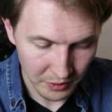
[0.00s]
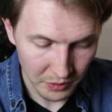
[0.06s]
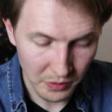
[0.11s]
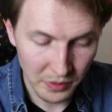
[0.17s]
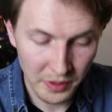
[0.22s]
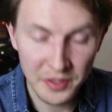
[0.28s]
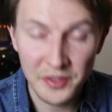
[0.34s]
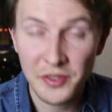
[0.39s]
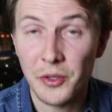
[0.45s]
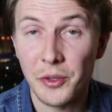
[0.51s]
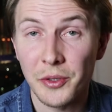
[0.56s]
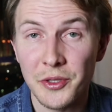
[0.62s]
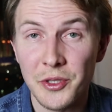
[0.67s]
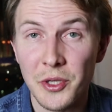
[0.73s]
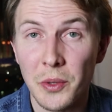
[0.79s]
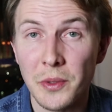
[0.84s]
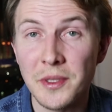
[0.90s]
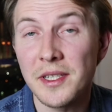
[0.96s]
What is your
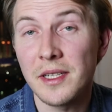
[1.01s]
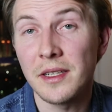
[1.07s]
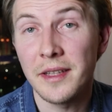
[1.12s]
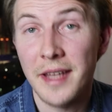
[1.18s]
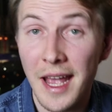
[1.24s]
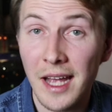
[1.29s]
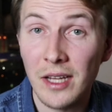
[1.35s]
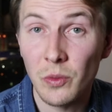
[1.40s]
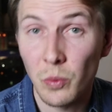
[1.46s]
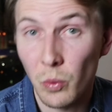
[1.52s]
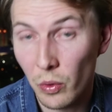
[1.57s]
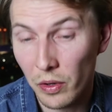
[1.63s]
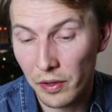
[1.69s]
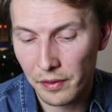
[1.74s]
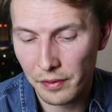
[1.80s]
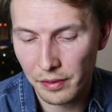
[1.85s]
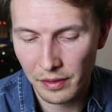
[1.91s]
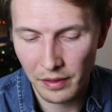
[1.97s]
total net
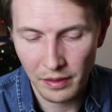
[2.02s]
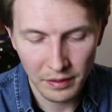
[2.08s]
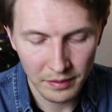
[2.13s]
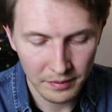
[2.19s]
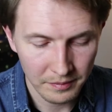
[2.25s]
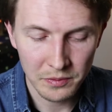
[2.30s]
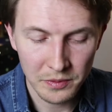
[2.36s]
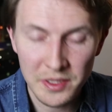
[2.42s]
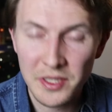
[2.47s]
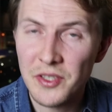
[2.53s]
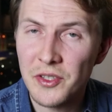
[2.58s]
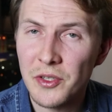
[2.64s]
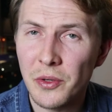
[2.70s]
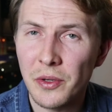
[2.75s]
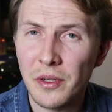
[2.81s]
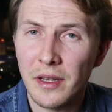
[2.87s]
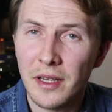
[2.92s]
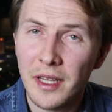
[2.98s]
worth? What is
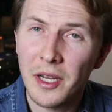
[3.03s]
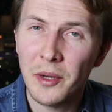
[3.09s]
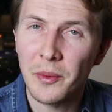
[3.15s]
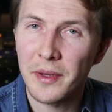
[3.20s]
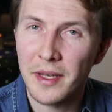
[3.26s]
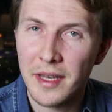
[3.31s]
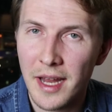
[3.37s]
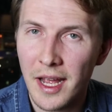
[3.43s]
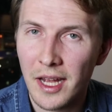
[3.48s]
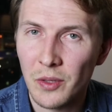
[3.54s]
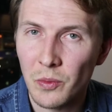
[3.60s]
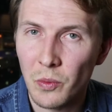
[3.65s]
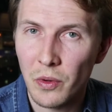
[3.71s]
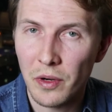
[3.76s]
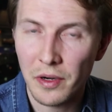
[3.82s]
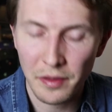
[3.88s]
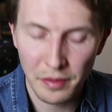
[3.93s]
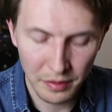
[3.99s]
your liquid net
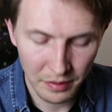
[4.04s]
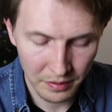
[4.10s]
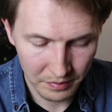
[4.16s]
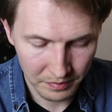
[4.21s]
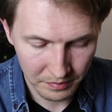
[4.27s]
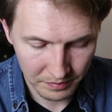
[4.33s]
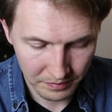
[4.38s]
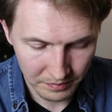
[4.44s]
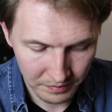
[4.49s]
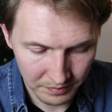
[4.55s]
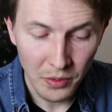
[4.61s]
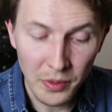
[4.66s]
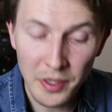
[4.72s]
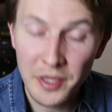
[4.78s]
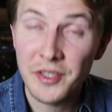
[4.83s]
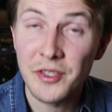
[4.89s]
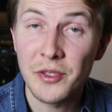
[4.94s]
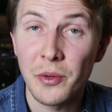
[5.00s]
worth?
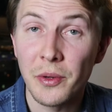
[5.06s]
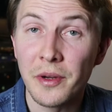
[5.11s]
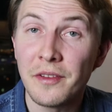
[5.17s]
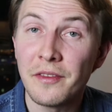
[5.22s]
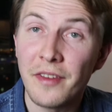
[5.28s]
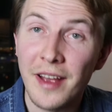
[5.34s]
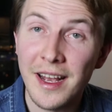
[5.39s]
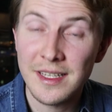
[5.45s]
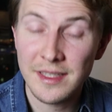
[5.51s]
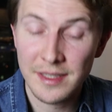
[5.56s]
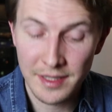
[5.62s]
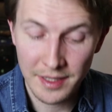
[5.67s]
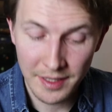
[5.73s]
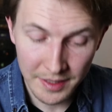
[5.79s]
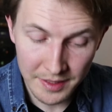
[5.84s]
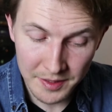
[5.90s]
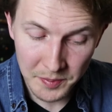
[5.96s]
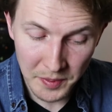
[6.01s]
What is your
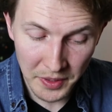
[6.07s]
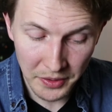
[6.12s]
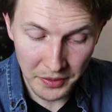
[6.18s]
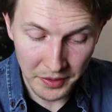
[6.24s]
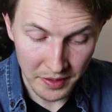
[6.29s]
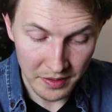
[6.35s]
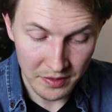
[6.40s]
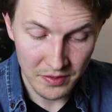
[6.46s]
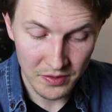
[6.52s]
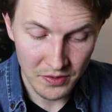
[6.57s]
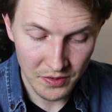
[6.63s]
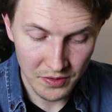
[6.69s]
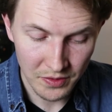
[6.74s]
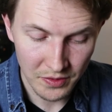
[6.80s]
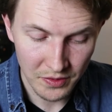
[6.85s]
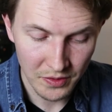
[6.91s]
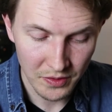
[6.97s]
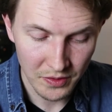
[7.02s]
investing experience?